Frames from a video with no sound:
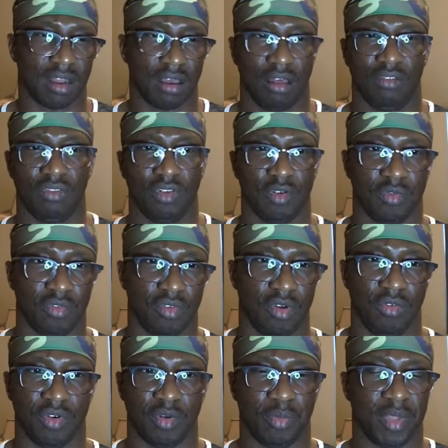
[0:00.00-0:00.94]
all
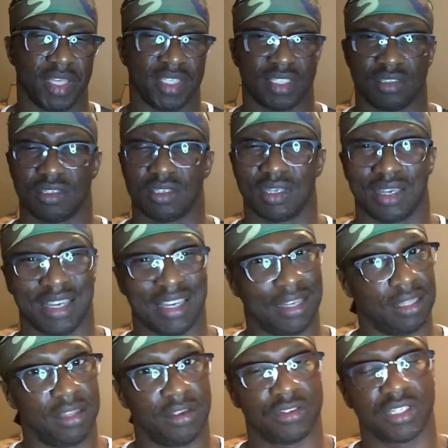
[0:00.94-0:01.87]
over the place.
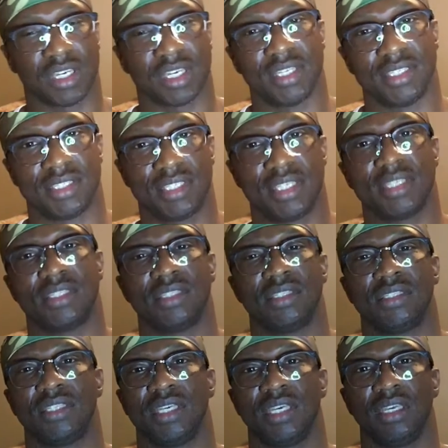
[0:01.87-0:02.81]
There's a
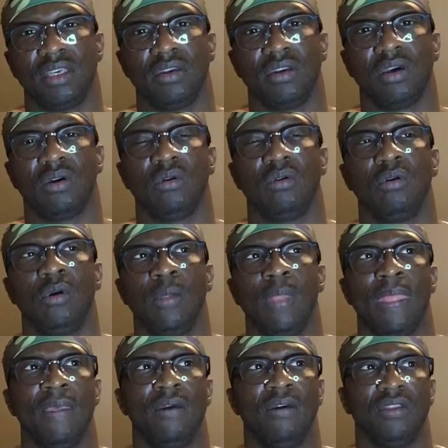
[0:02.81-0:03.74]
consistency.
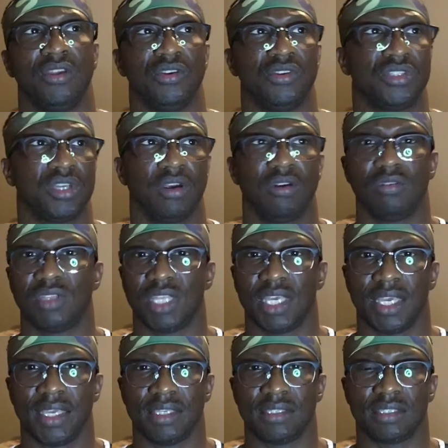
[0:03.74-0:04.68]
There's certain
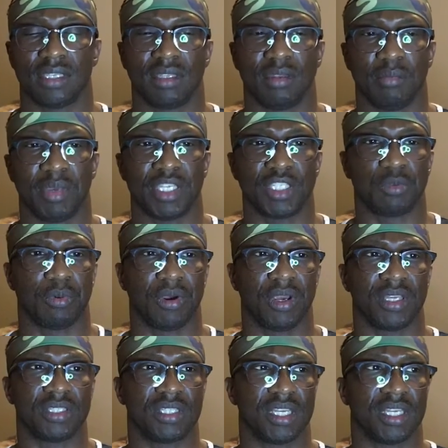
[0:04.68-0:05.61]
things in the bench
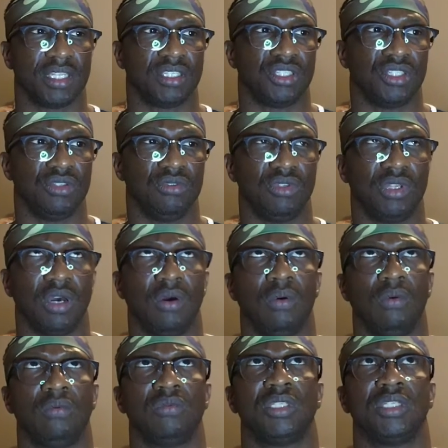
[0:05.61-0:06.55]
press that you
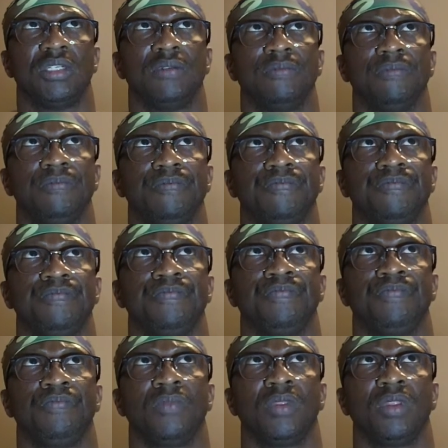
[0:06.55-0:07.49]
don't
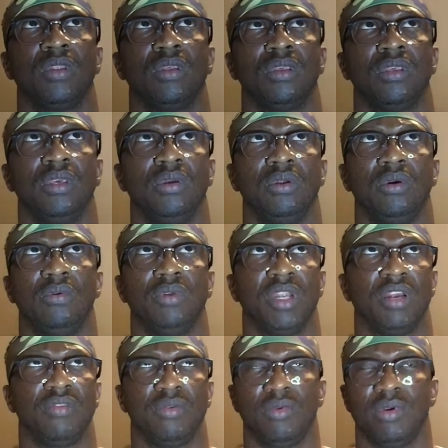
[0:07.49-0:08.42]

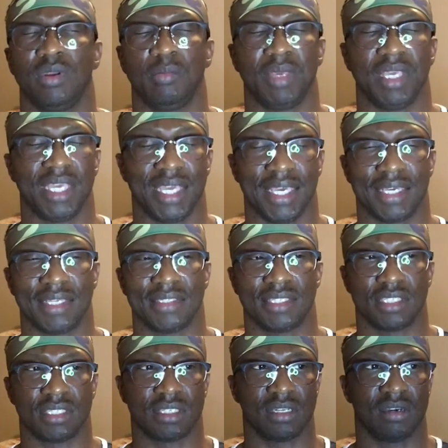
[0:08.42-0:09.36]
ever want to be
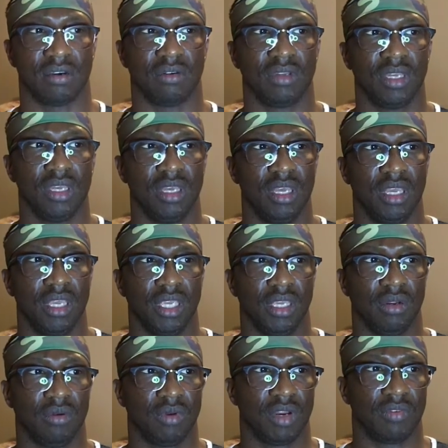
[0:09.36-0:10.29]
inconsistent on.
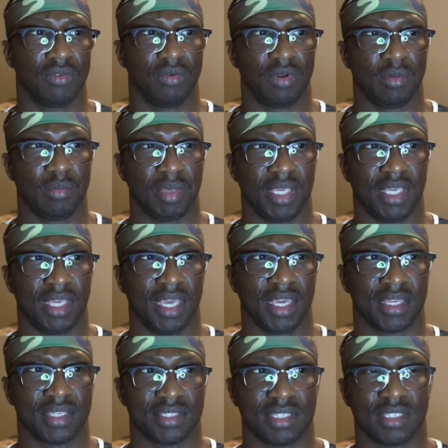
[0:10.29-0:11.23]
You don't ever want to be
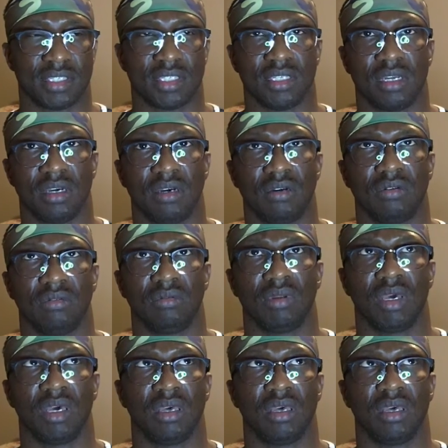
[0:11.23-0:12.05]
inconsistent on